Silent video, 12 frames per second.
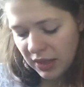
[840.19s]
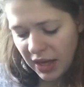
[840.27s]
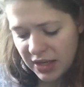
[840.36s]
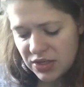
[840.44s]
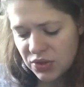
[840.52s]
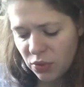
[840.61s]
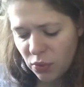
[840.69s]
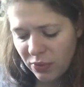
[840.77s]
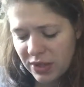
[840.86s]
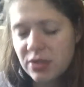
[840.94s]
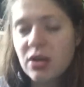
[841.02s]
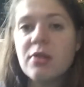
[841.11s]
I do a
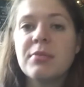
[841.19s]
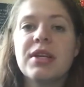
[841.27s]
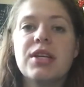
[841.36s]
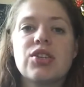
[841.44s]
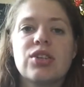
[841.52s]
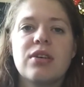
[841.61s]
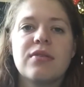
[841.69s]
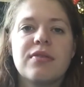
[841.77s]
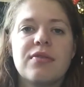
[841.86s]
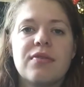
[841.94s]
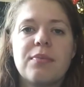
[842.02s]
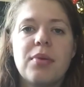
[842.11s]
weird combination of
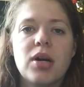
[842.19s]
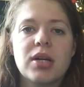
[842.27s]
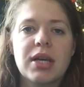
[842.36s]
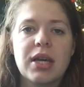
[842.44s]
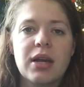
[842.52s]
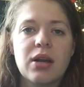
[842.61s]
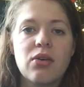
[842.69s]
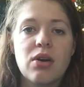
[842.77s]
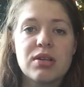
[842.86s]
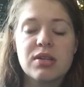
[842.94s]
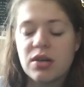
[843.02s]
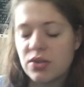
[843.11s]
parking and
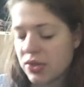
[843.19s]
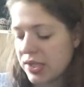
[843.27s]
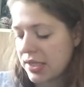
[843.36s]
cross-country